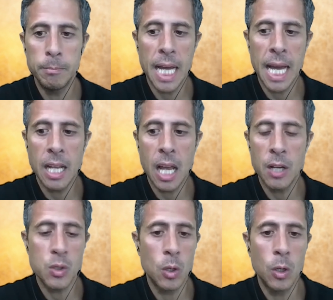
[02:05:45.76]
And
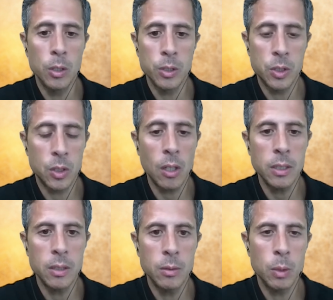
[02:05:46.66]
it's all
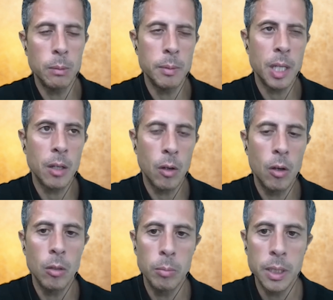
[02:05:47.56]
started, well, maybe not
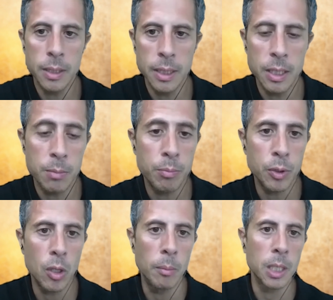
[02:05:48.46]
all, but it has
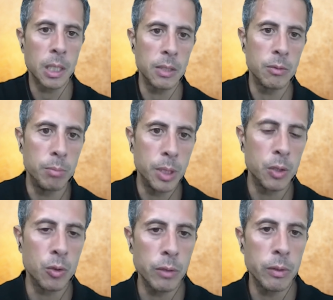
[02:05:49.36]
predominantly been
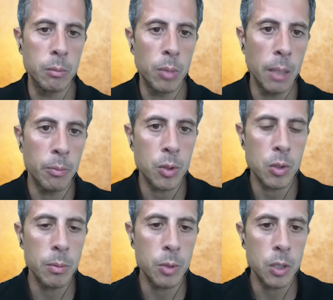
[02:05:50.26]
driven by
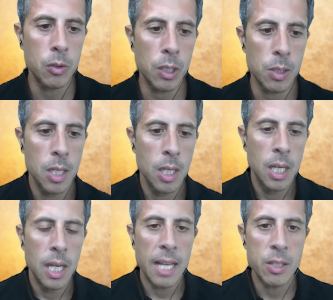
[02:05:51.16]
prescription drugs.
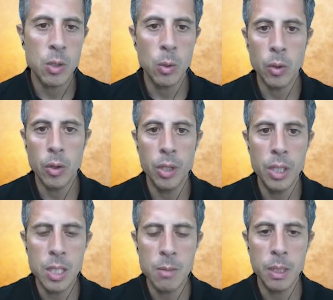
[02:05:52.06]
And so
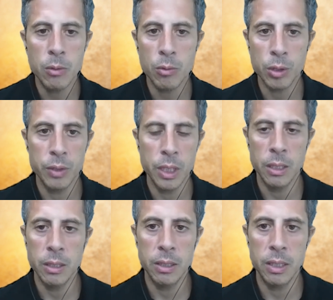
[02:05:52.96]
this has been
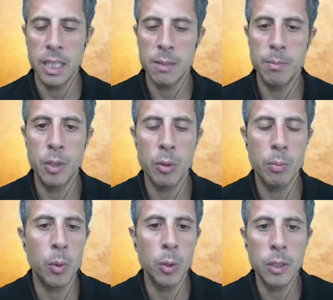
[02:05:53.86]
revealed. It's been
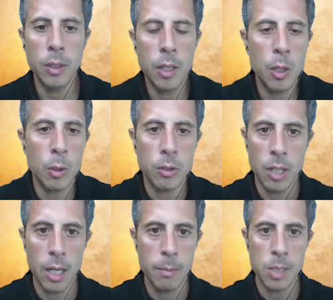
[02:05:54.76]
reported in the New York
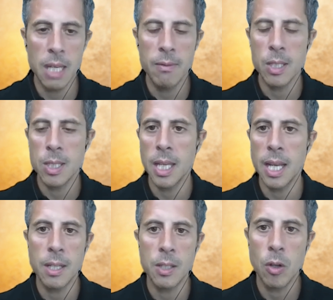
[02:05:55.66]
Times. Even
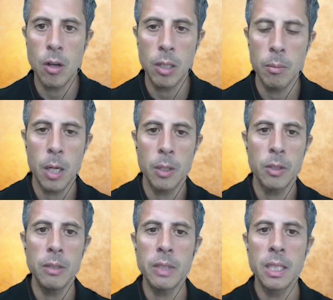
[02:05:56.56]
CNN has talked about it.
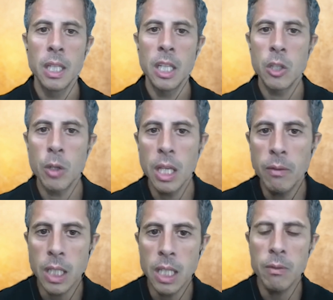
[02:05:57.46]
Even
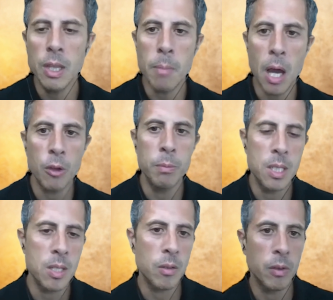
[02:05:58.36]
the
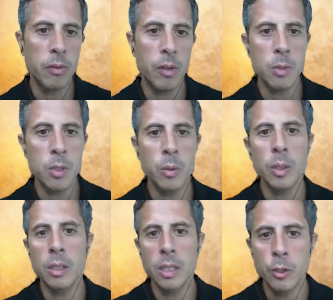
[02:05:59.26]
mouthpieces of the
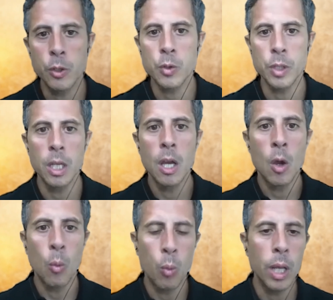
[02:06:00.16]
pharmaceutical industry
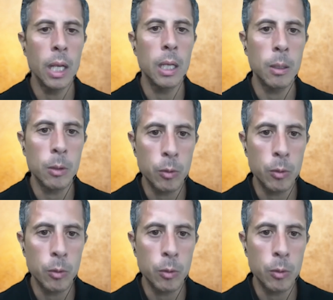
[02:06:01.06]
will